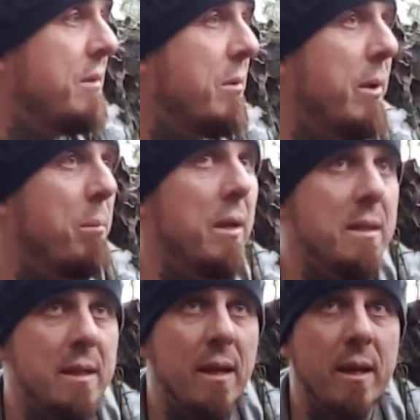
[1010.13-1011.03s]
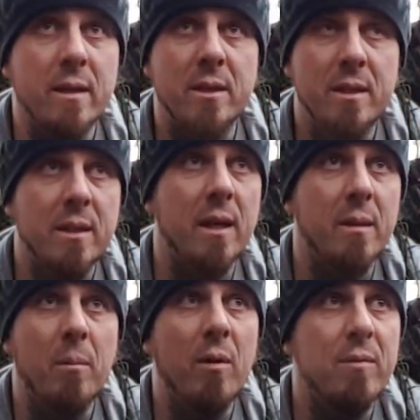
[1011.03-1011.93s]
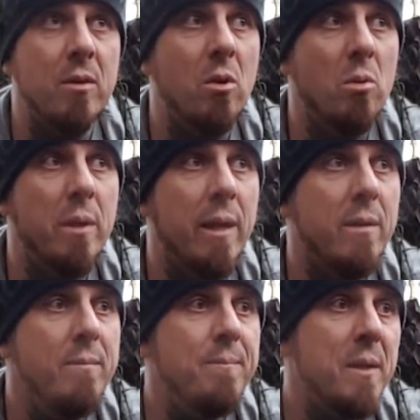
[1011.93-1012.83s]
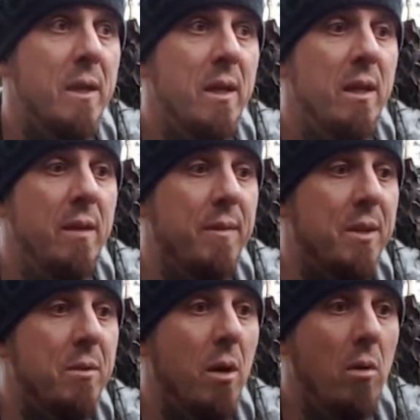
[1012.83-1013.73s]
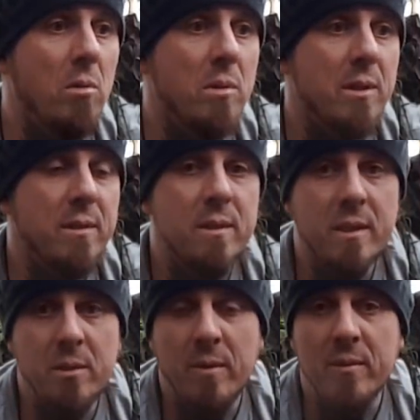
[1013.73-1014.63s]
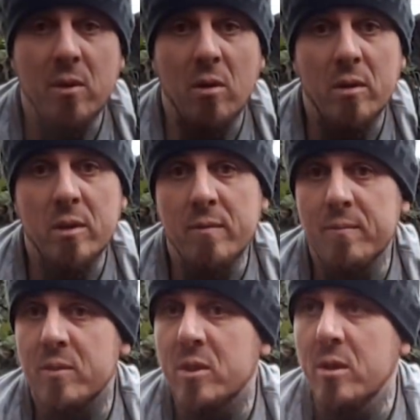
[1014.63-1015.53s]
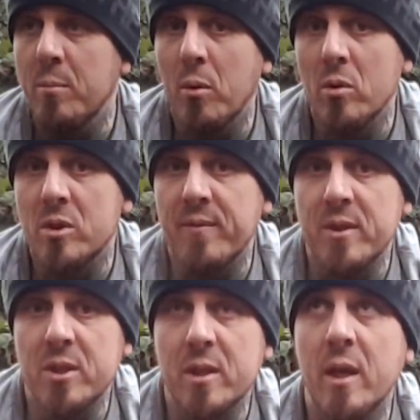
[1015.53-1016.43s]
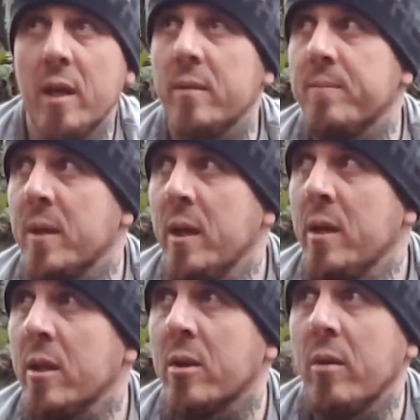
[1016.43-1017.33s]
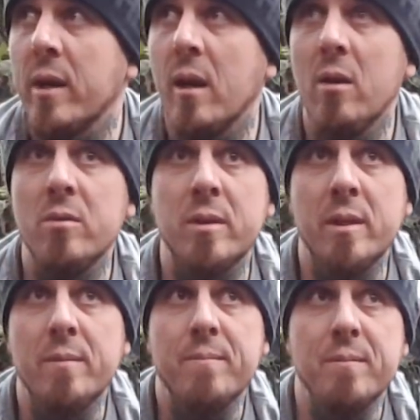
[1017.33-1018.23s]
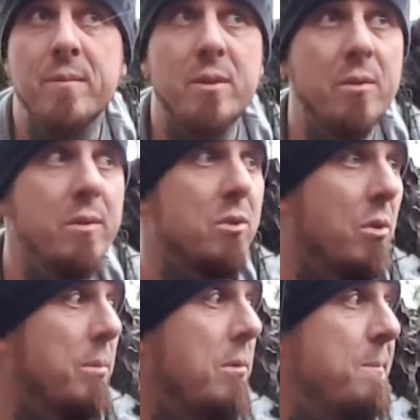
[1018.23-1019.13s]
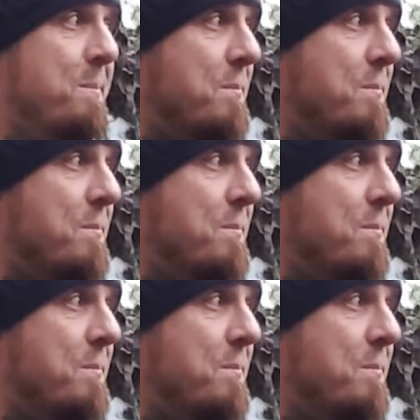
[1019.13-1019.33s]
You wear plenty of layers. You can take them off and cool down. If you're too cold and you haven't bought sufficient kit, the correct clothing, you're in trouble.